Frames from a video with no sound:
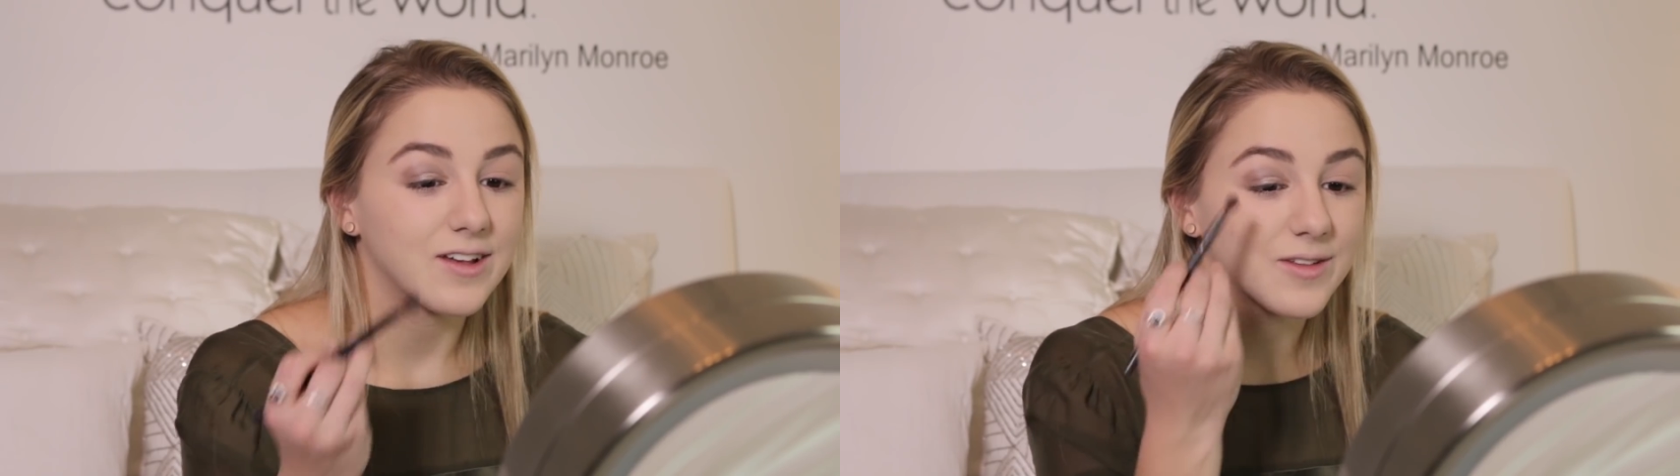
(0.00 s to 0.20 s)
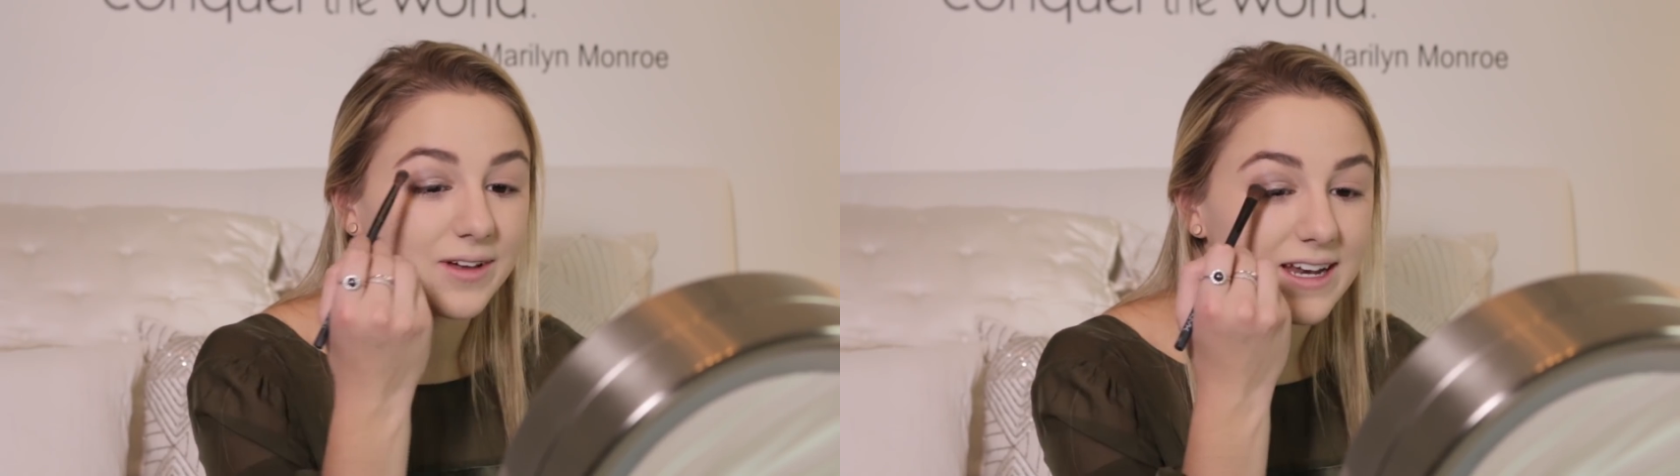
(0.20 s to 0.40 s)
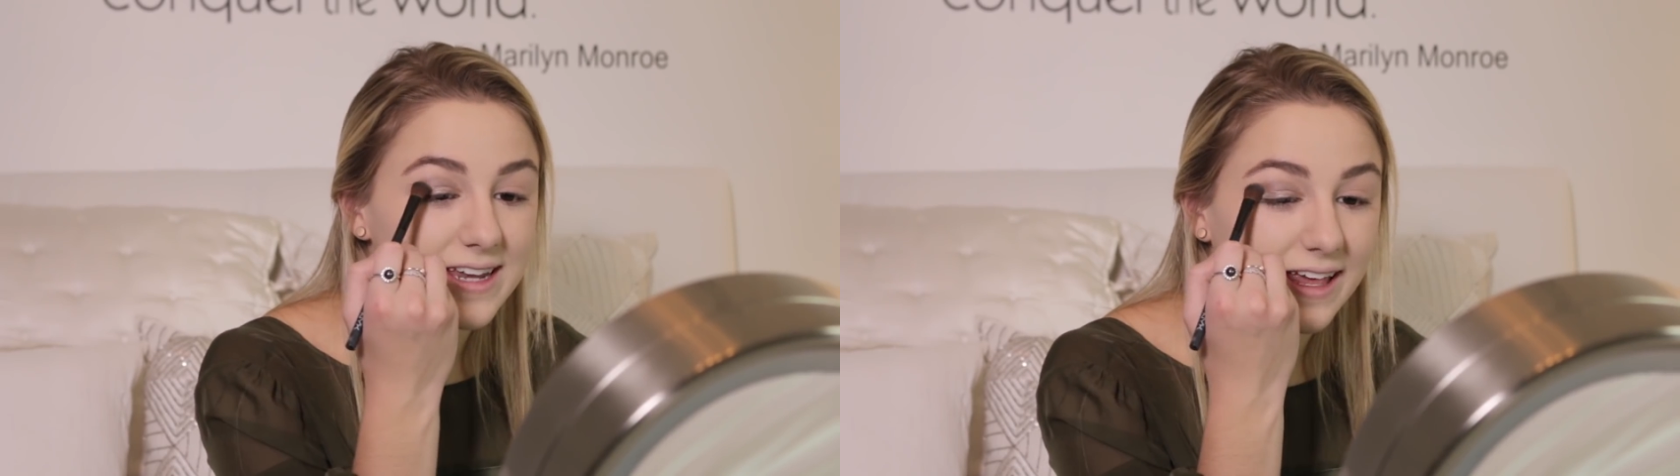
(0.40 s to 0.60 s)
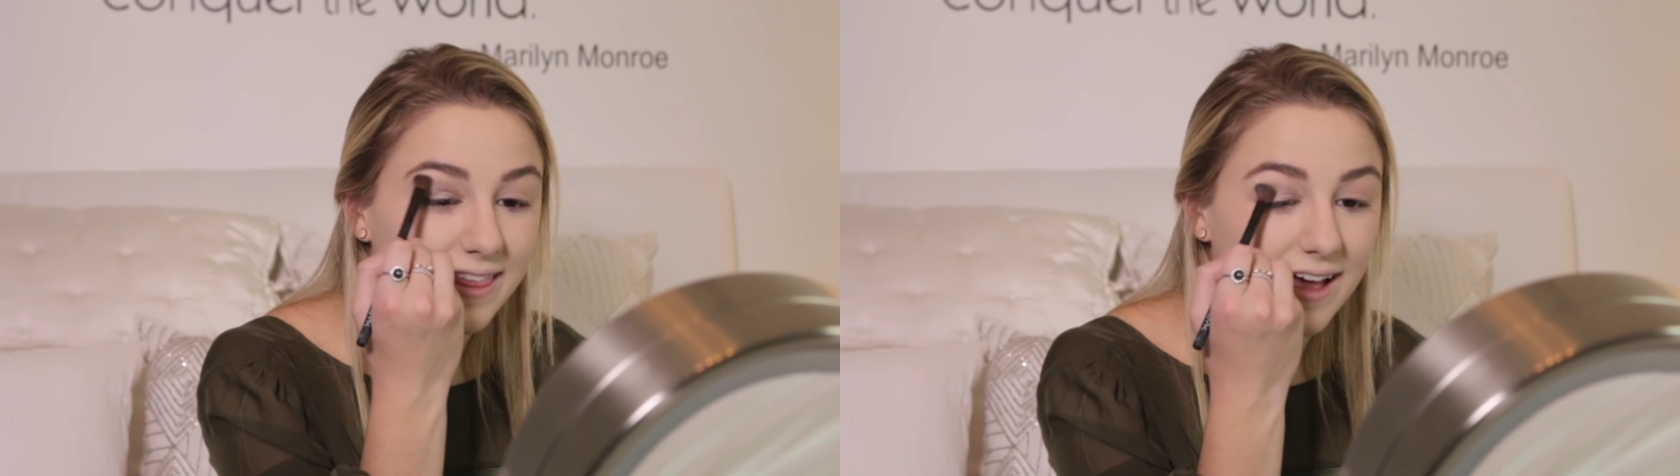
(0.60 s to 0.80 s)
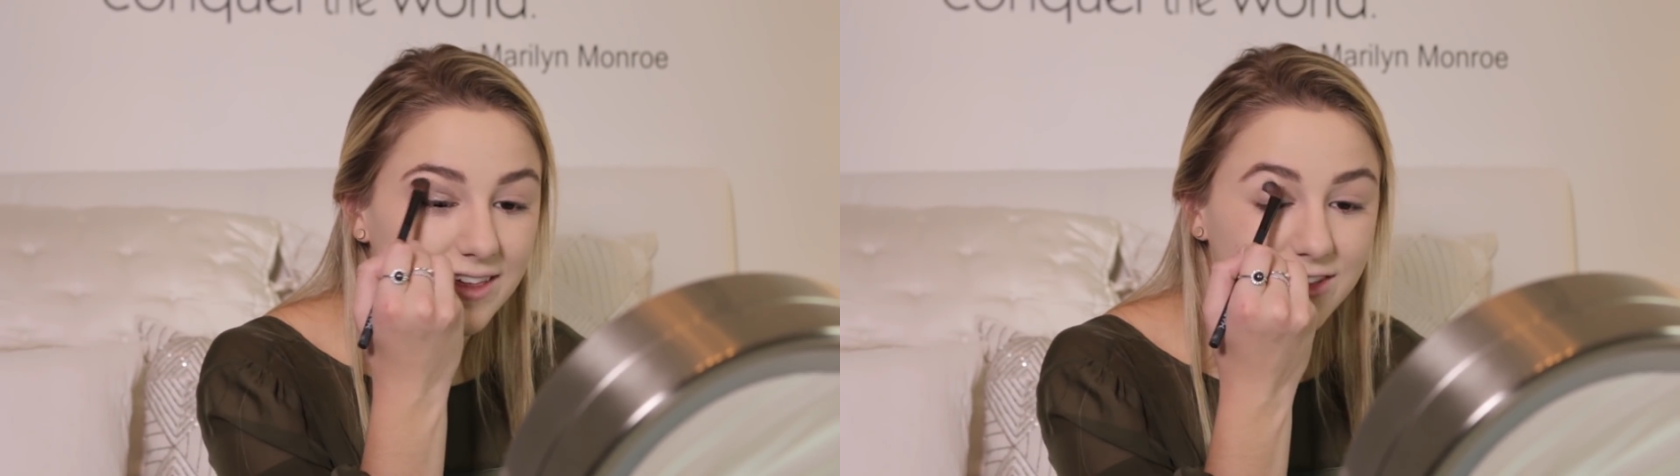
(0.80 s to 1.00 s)
So I'm gonna take
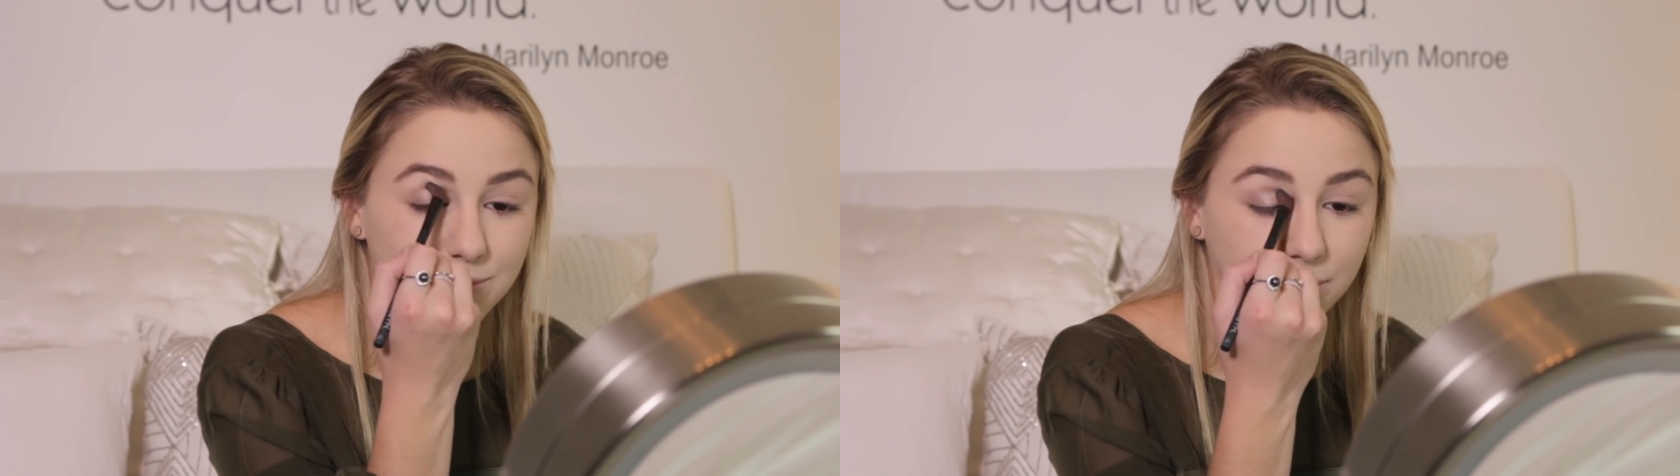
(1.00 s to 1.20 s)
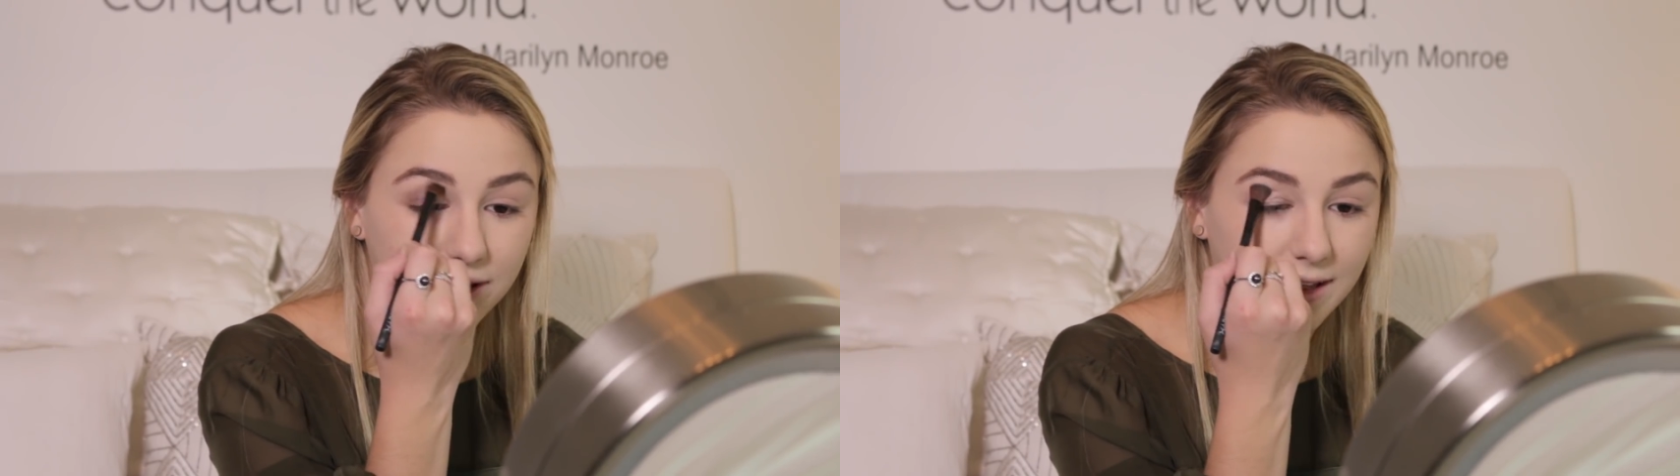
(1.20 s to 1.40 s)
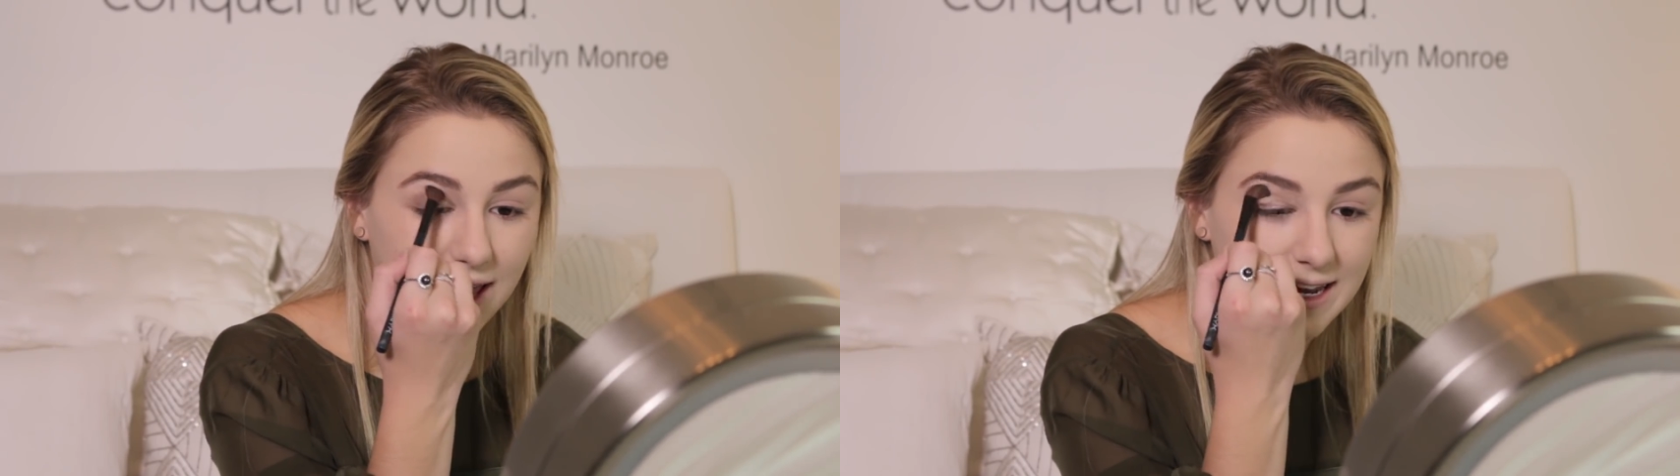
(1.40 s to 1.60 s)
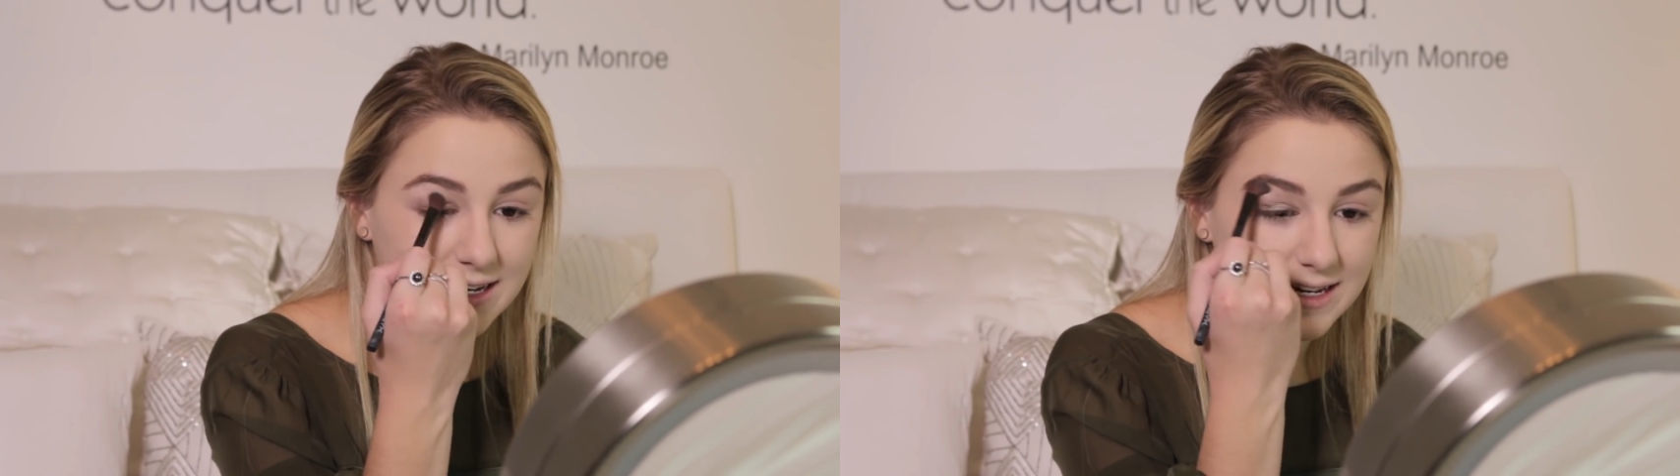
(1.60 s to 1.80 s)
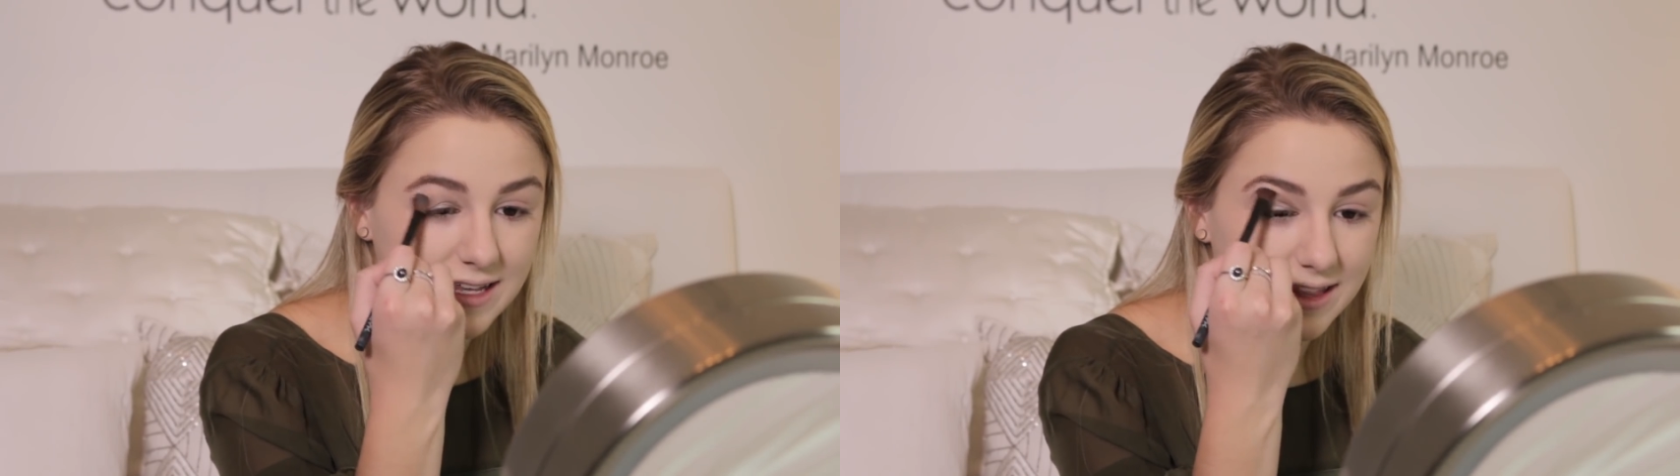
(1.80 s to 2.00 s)
that and just blend